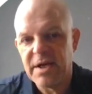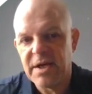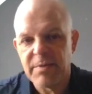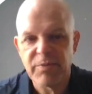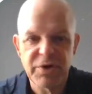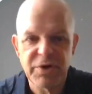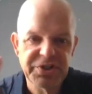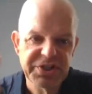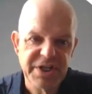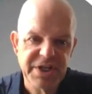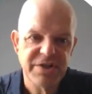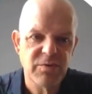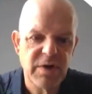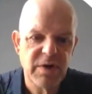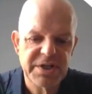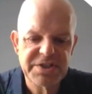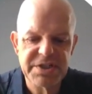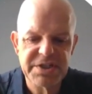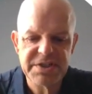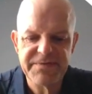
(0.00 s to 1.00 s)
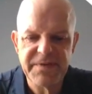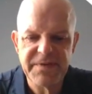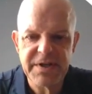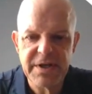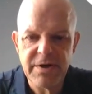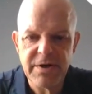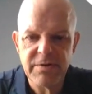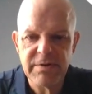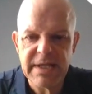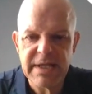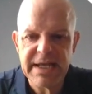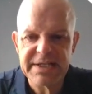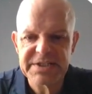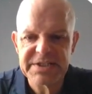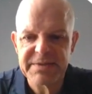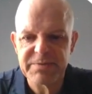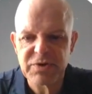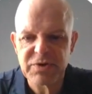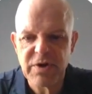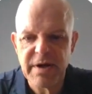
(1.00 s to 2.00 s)
Appreciate you watching this video. Like,
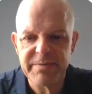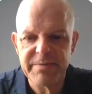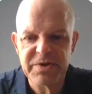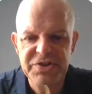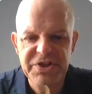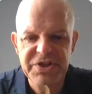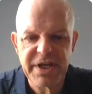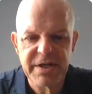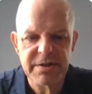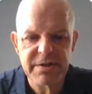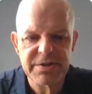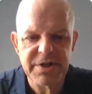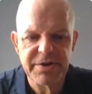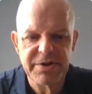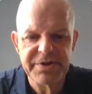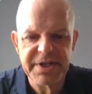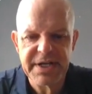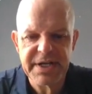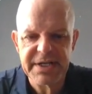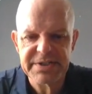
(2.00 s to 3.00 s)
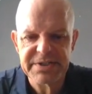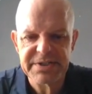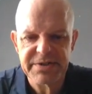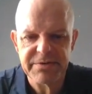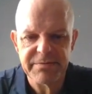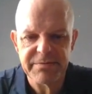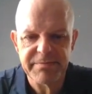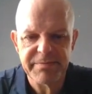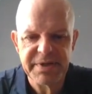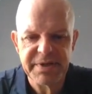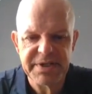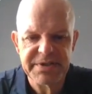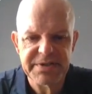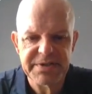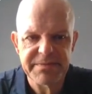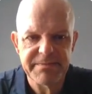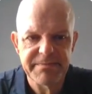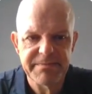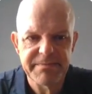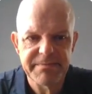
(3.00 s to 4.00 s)
subscribe to the channel. Talk to you guys soon.
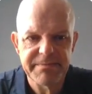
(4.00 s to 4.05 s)
Peace.